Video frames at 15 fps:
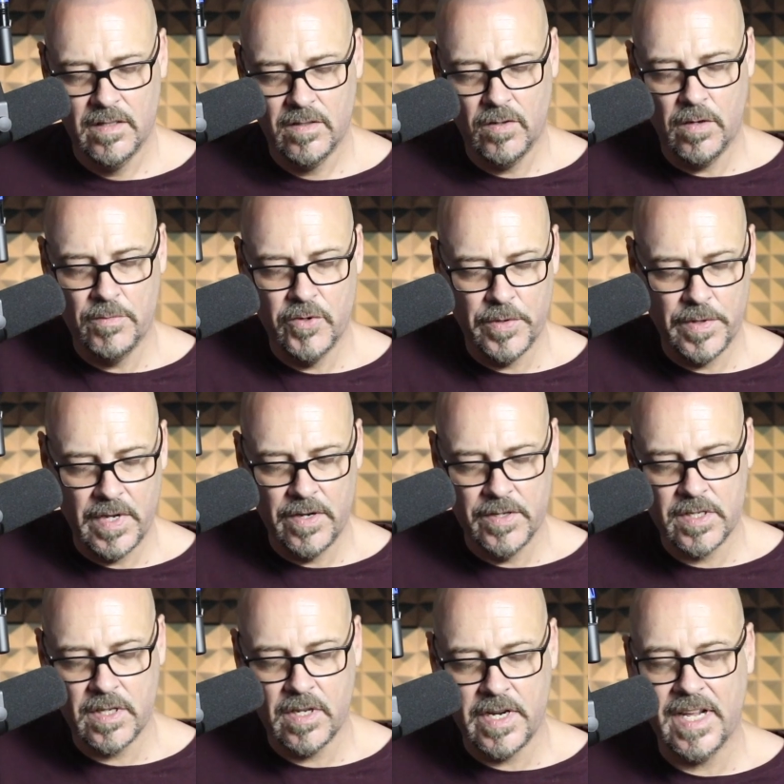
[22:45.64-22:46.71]
All I'm doing there is
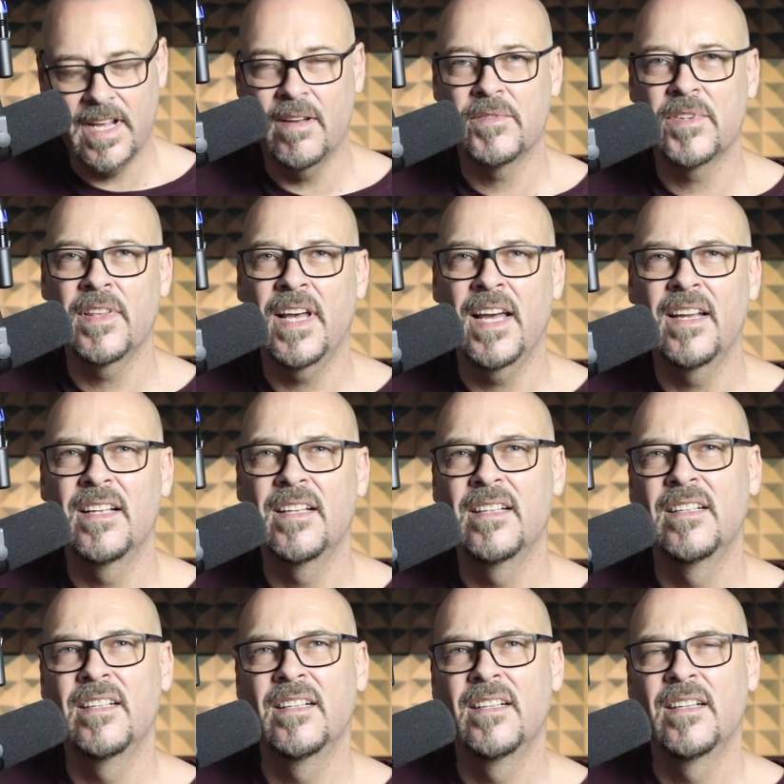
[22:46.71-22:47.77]
sliding up to that
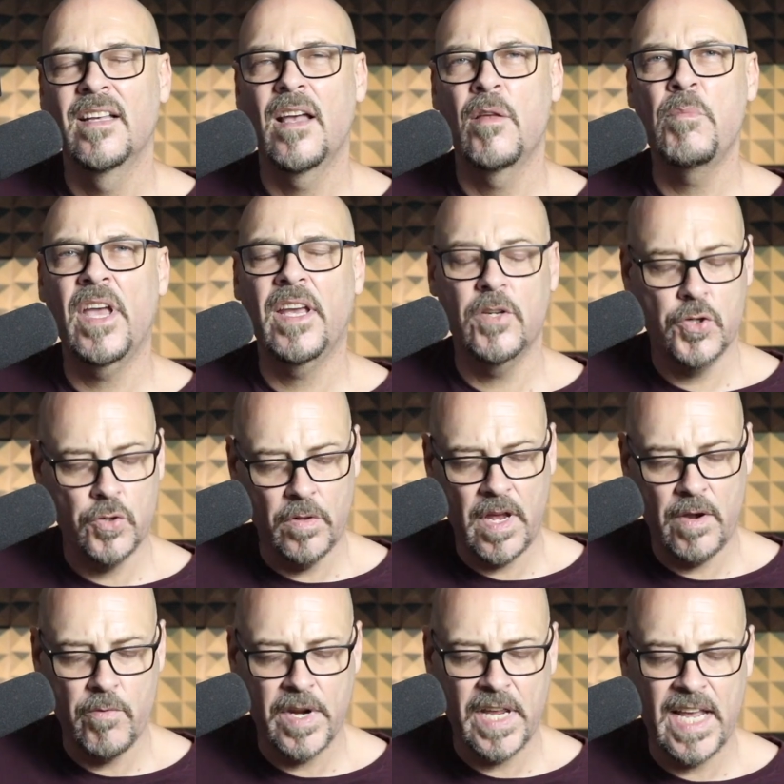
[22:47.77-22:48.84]
and making sure they
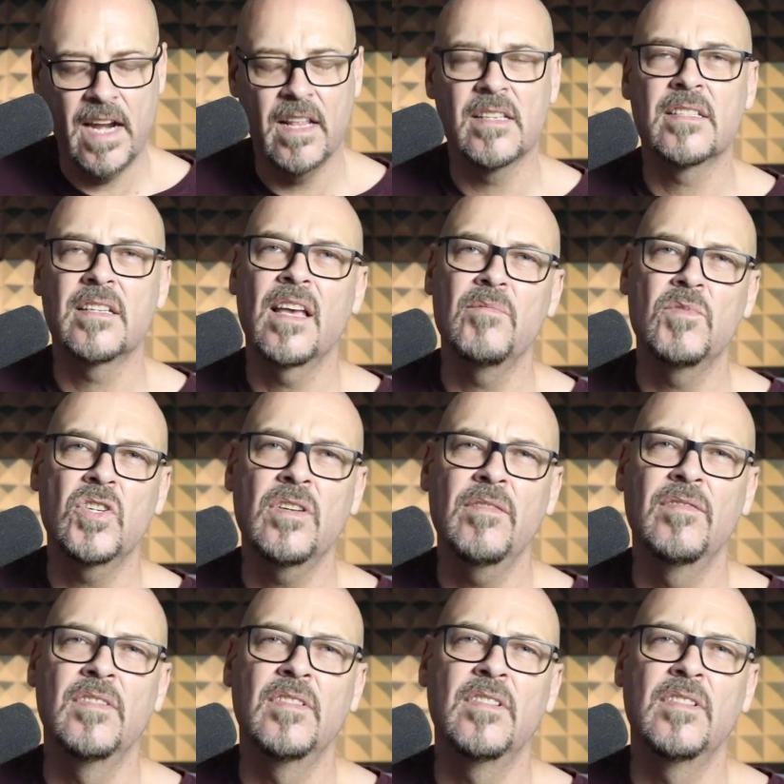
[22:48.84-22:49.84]
ring out at the same time.